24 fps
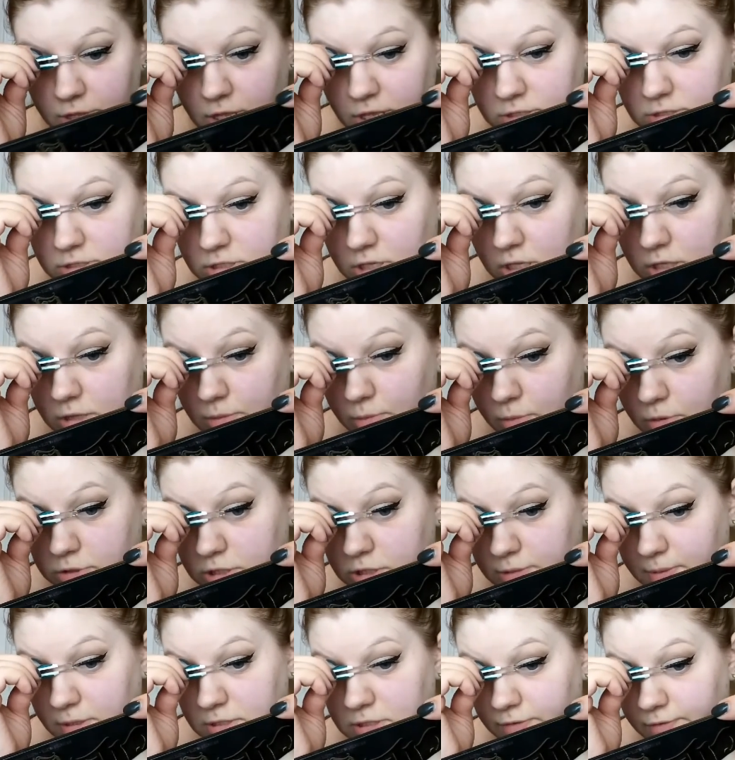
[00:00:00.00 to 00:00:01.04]
that's like the
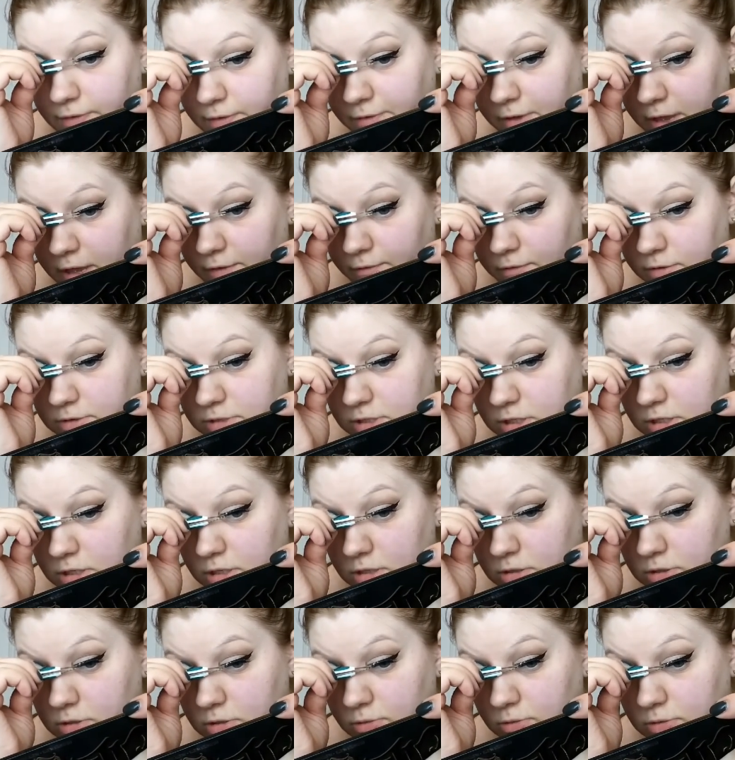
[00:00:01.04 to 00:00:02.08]
most expensive I've ever seen
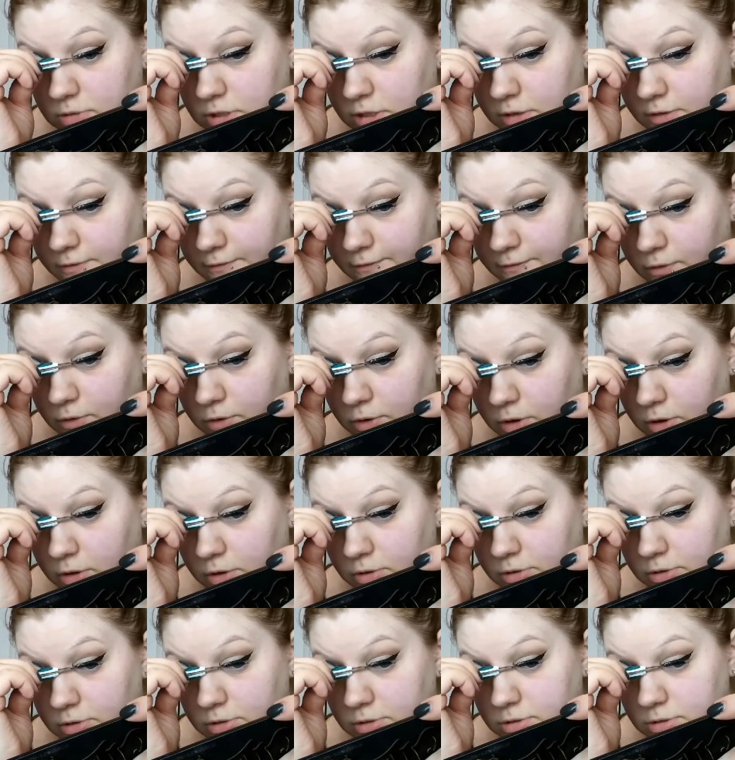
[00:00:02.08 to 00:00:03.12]
it, though. It's like
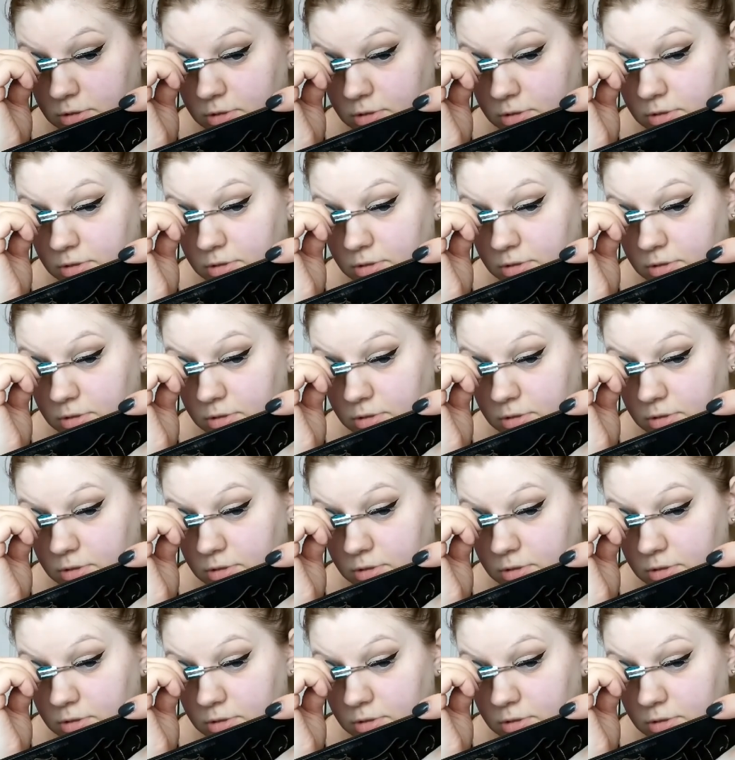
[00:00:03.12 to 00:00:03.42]
$4.